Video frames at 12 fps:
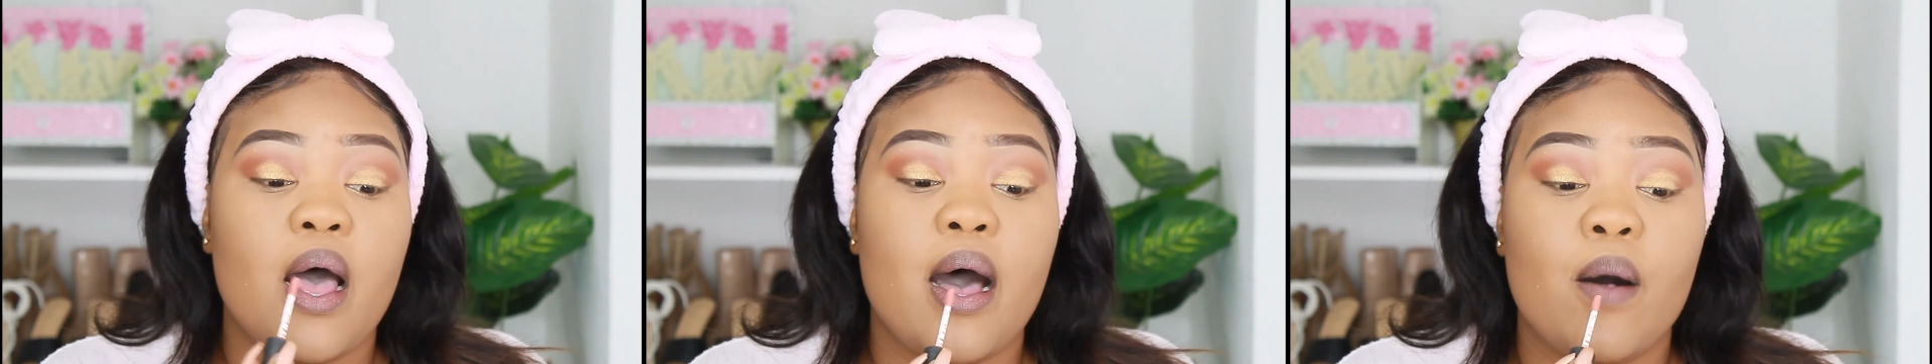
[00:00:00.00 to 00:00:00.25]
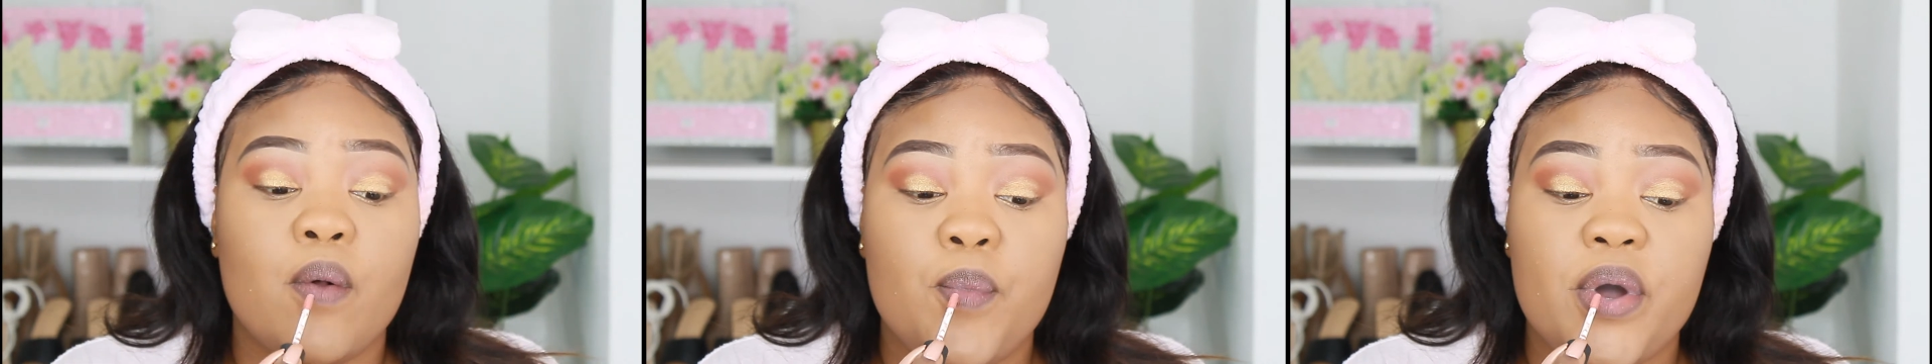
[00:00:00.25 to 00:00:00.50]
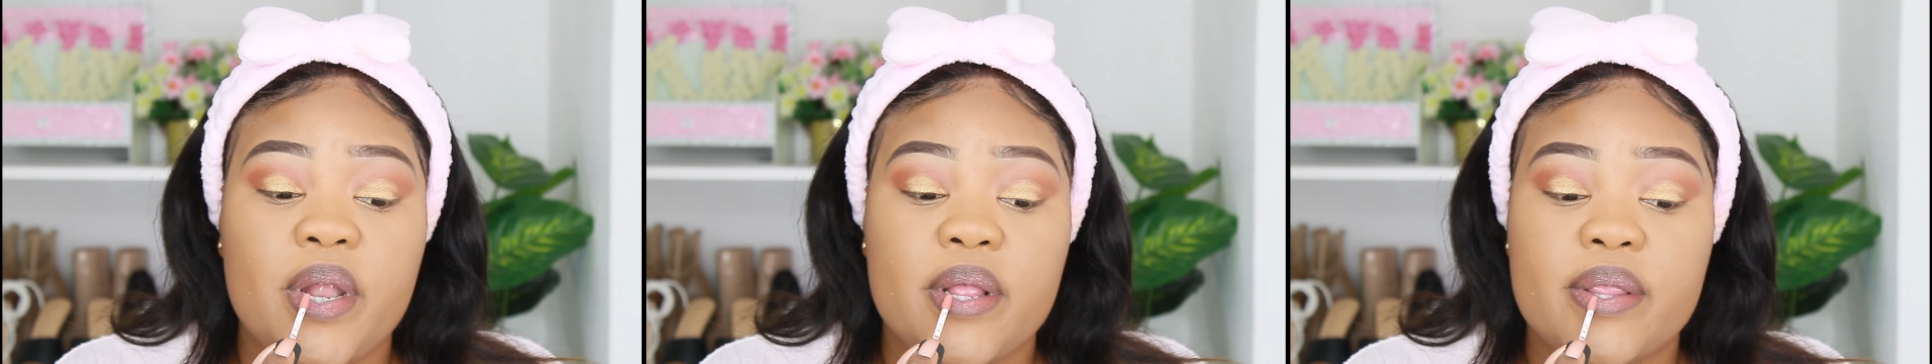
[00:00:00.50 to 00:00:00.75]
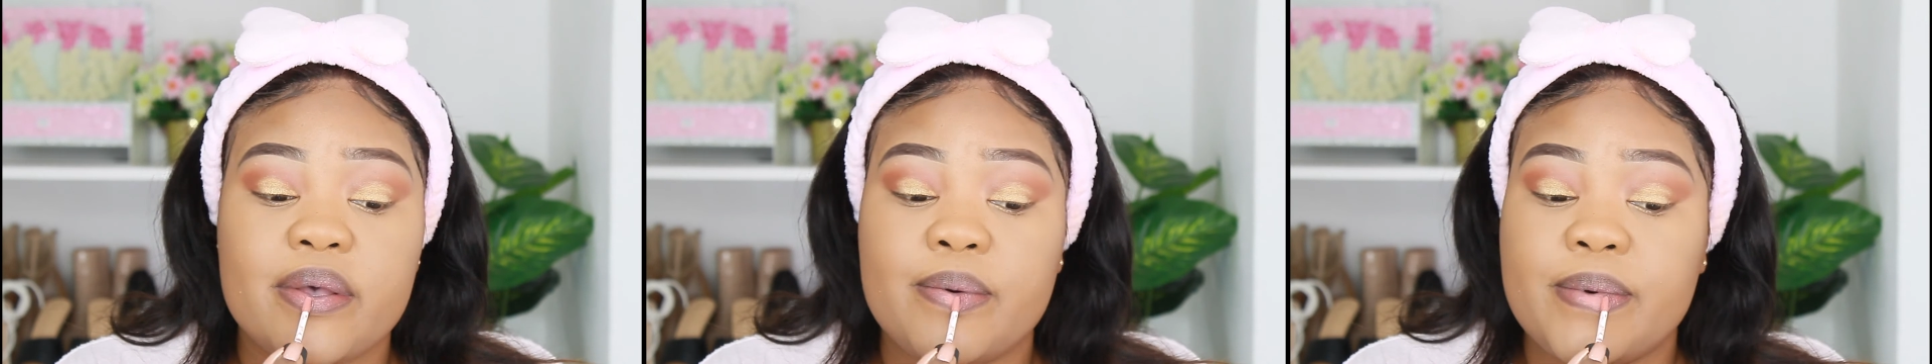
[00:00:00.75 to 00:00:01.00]
I will put
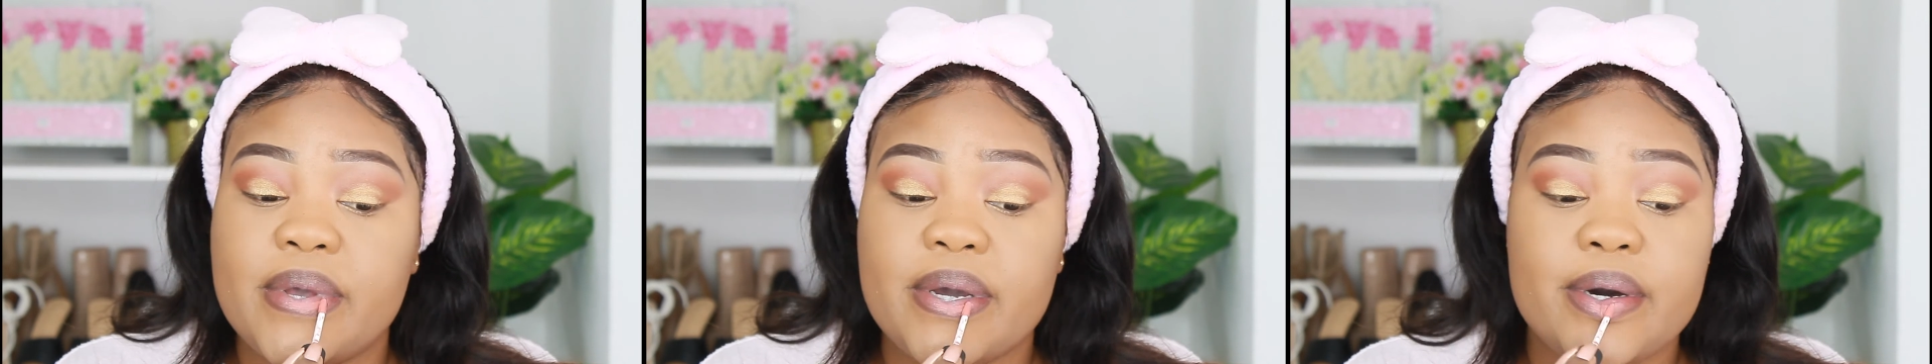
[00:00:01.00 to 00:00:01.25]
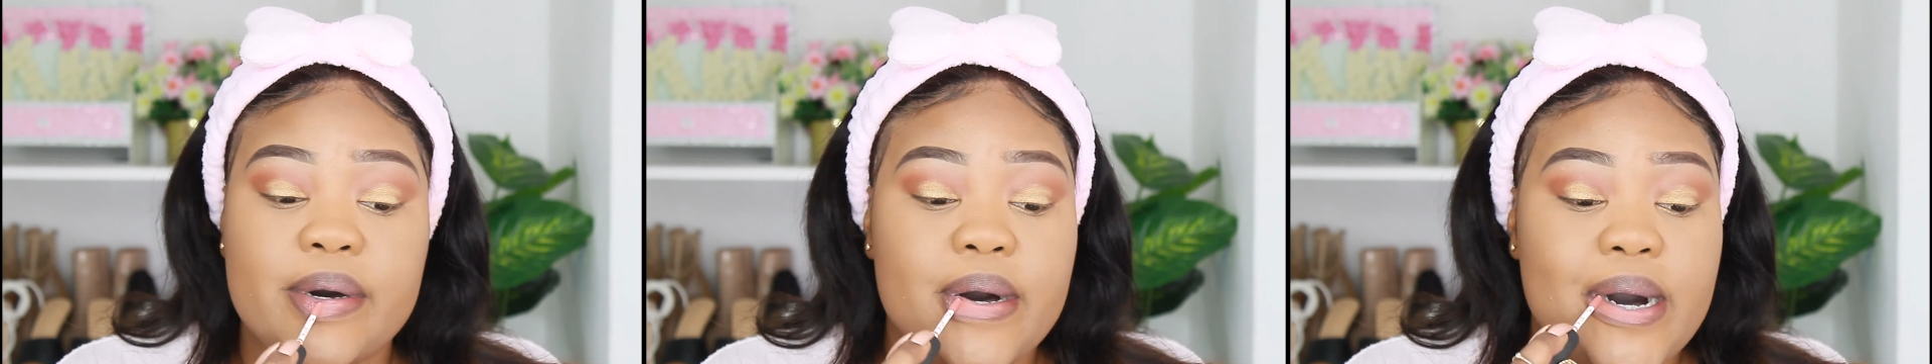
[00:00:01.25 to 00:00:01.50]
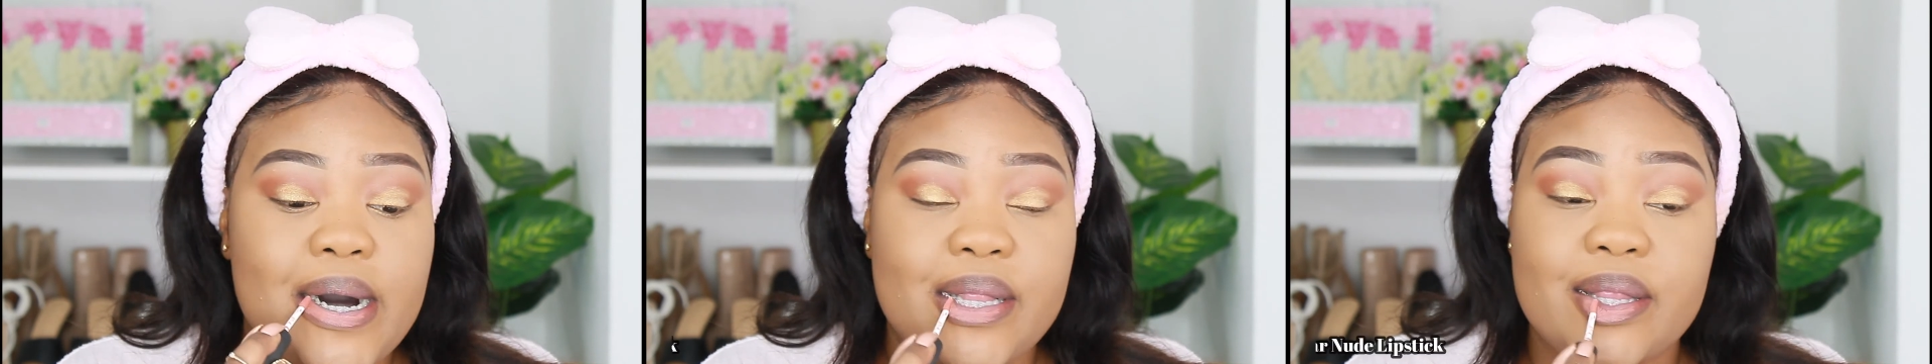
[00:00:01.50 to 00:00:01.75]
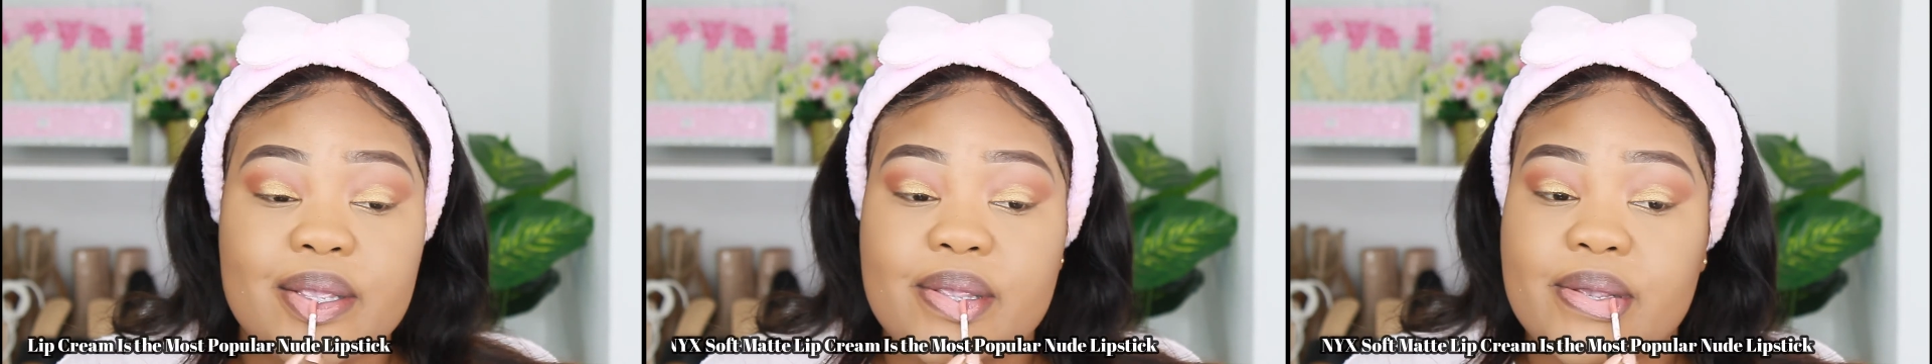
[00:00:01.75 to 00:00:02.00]
it somewhere
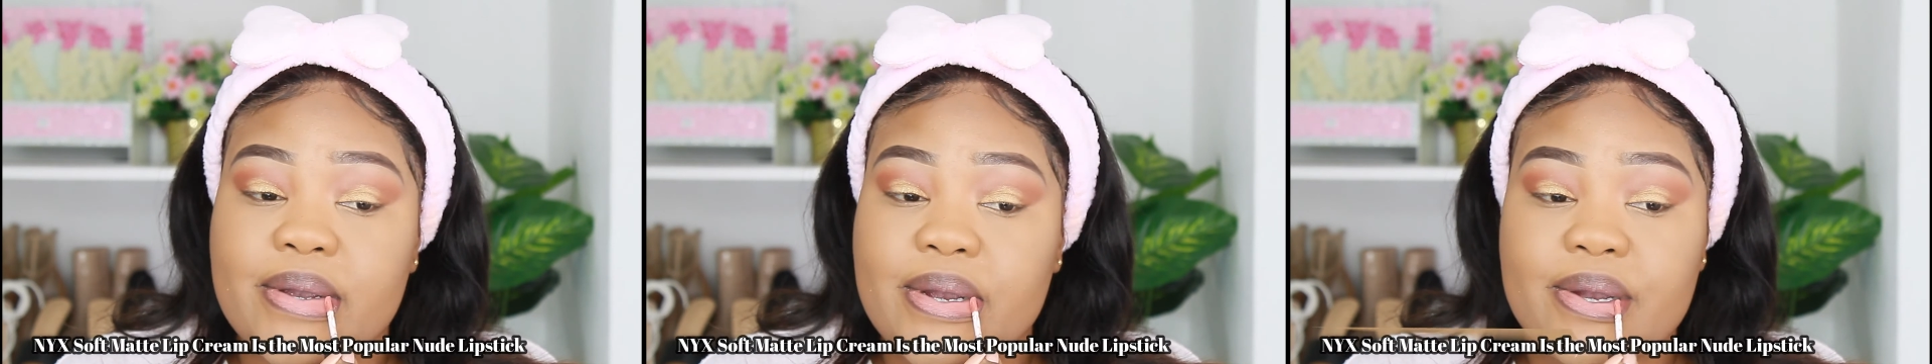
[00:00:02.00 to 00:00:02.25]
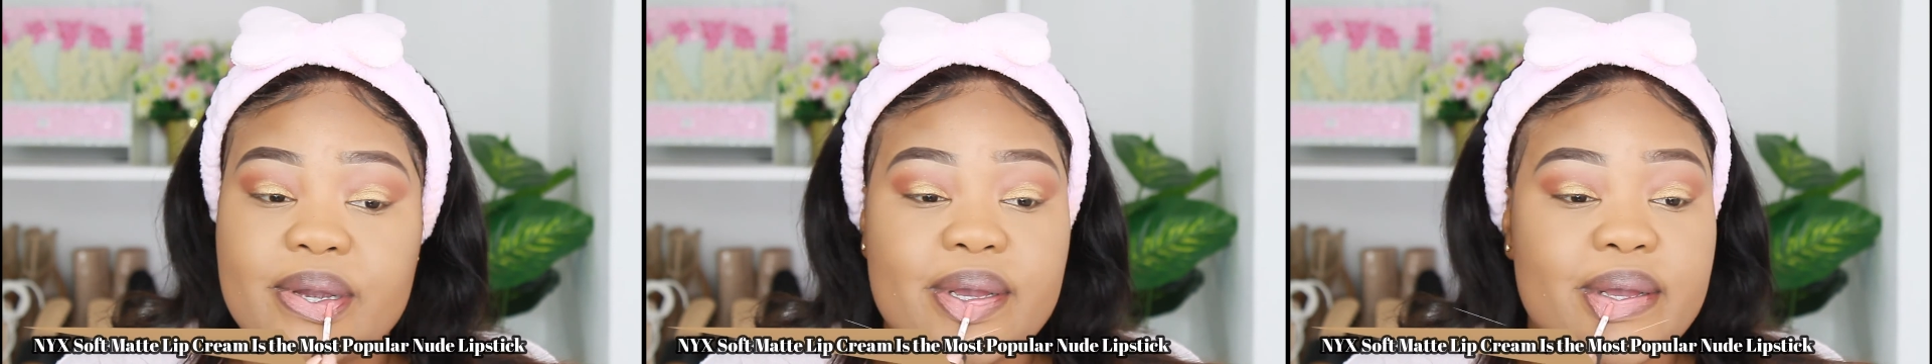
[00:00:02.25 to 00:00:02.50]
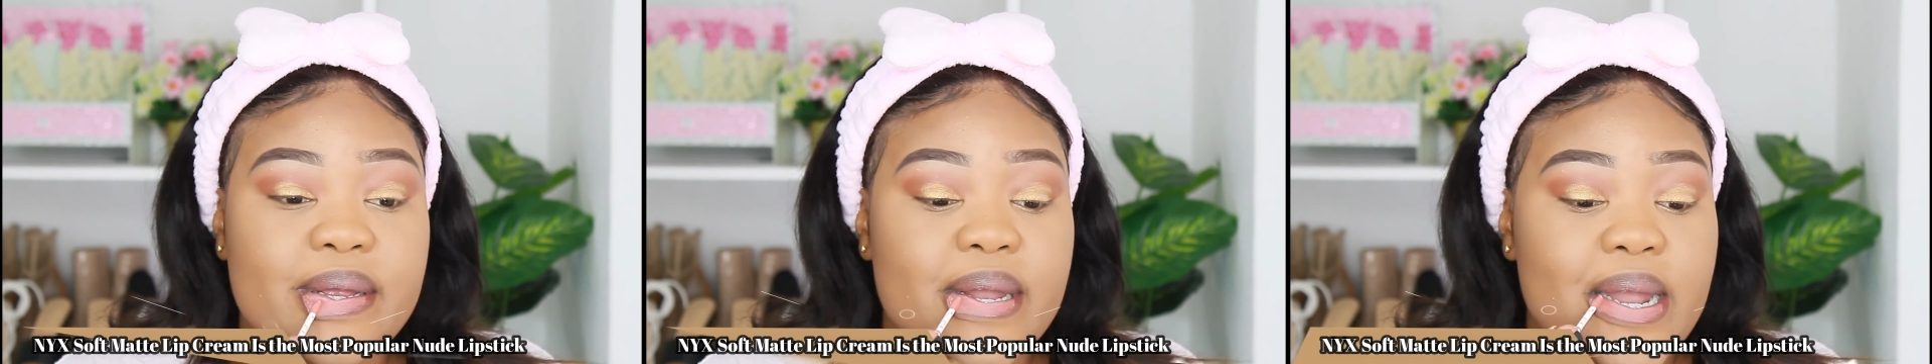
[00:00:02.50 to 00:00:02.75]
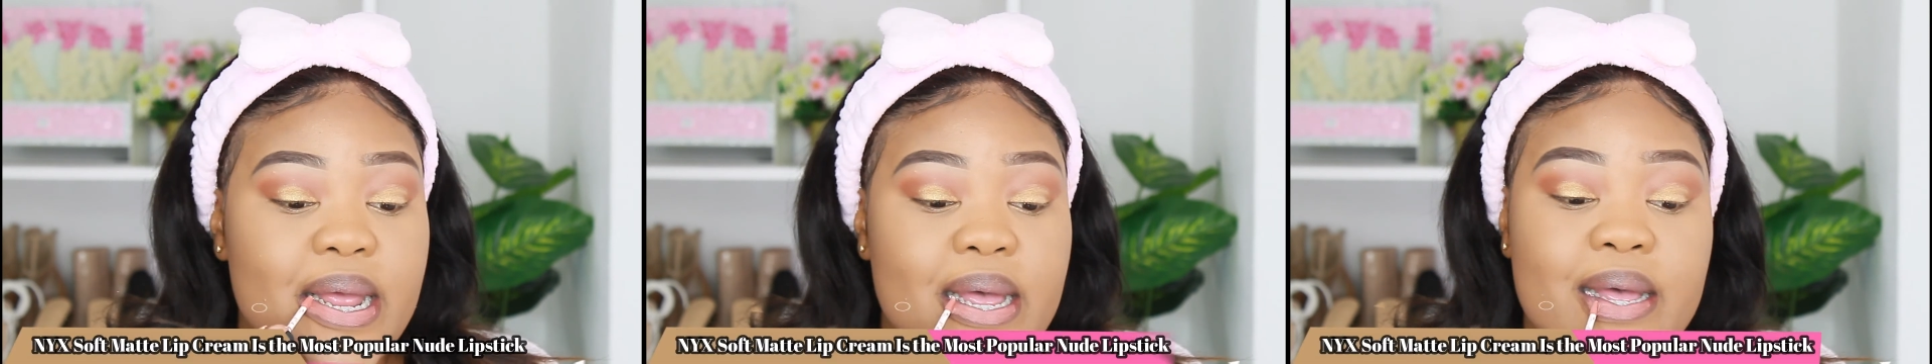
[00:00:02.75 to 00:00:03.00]
on the
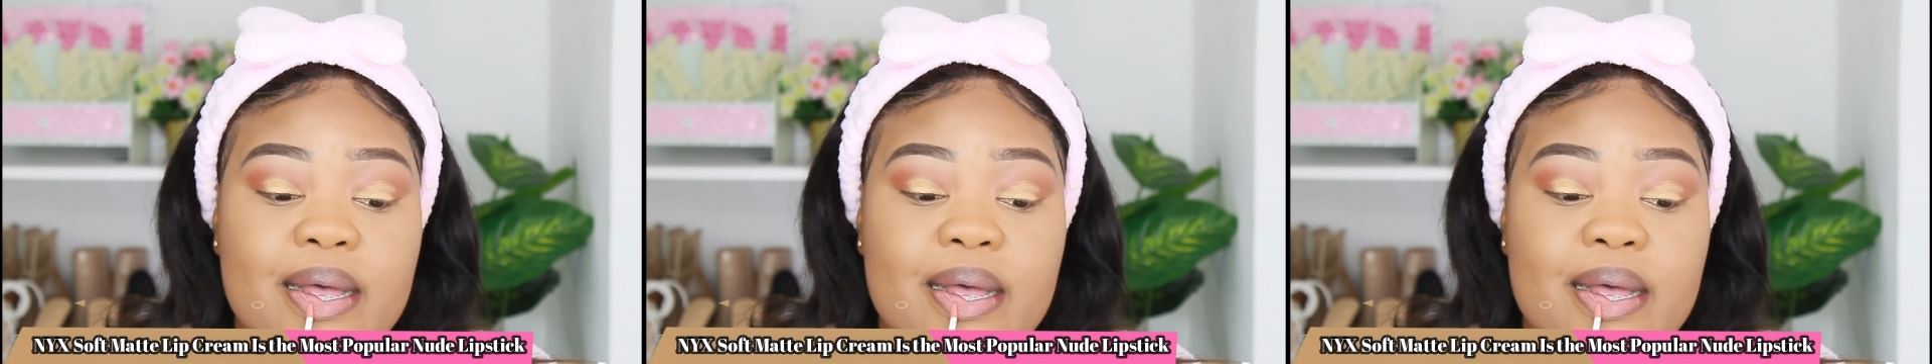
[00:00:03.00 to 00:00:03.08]
screen.